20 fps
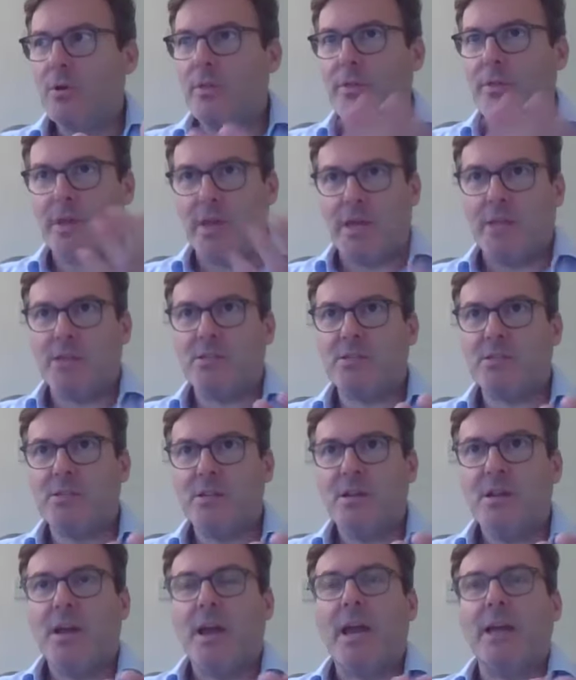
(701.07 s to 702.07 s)
this
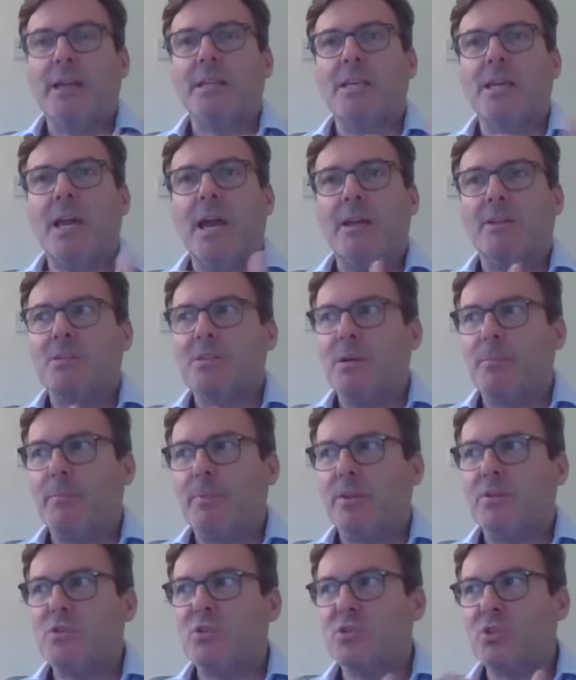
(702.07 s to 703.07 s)
and get
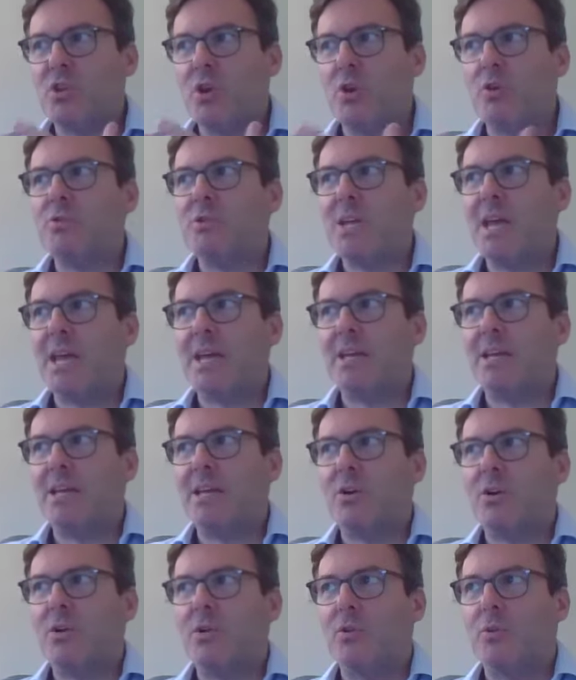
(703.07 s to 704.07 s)
something so
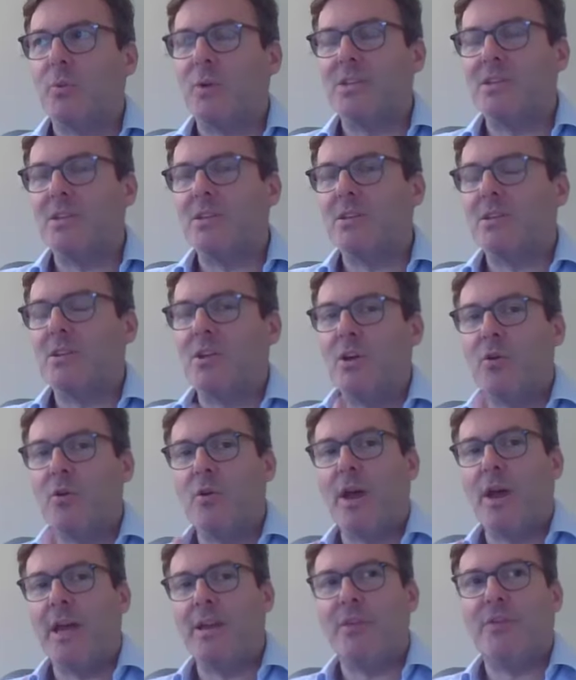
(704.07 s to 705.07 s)
technical that we didn't
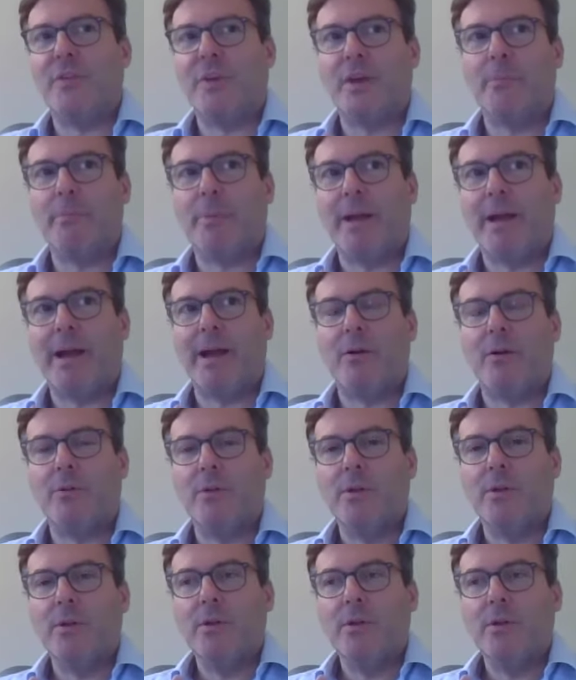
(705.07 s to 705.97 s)
know anything about